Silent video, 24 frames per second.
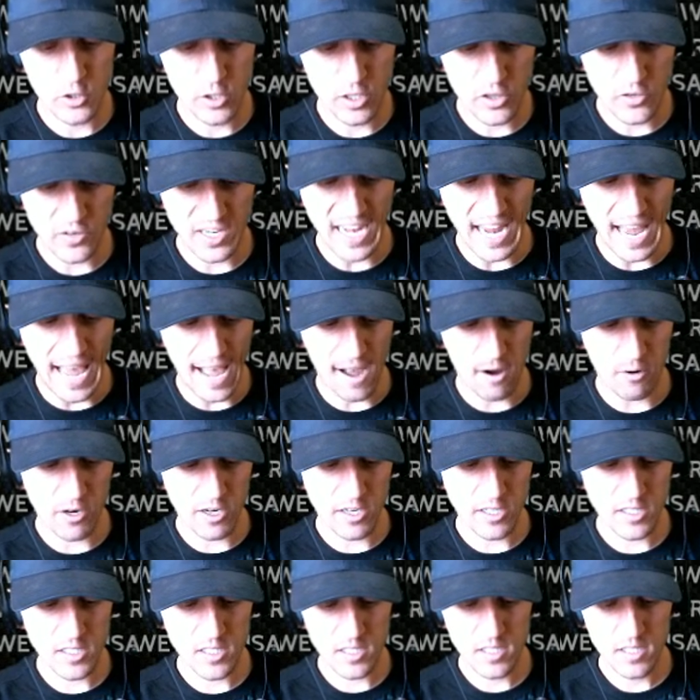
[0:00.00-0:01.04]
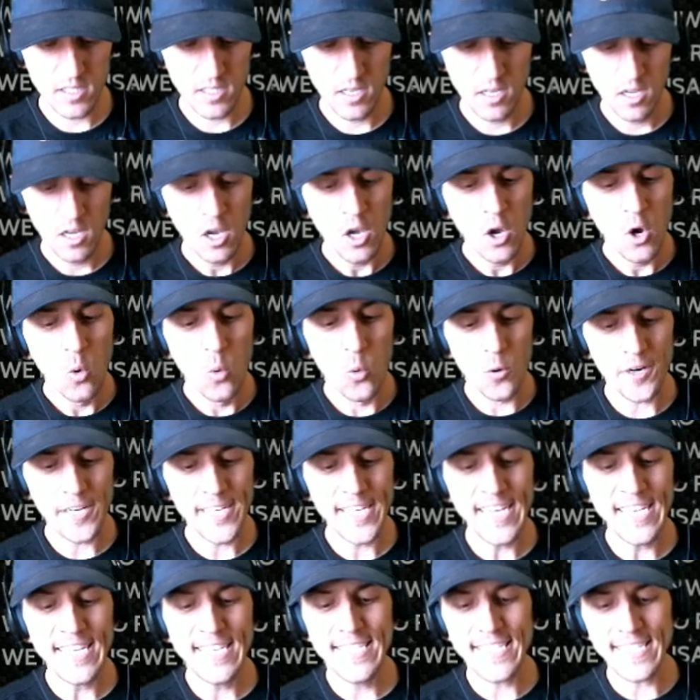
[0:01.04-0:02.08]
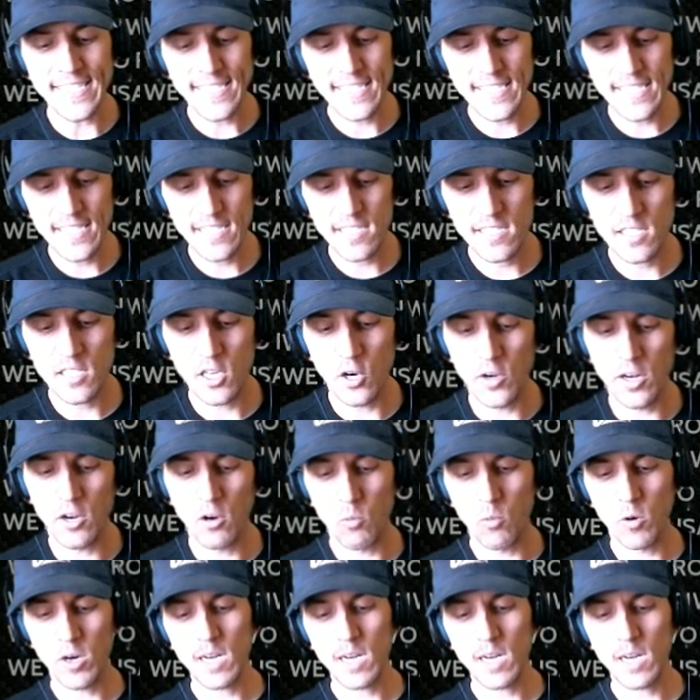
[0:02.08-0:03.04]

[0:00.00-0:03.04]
three hours. Working distance, so it'll work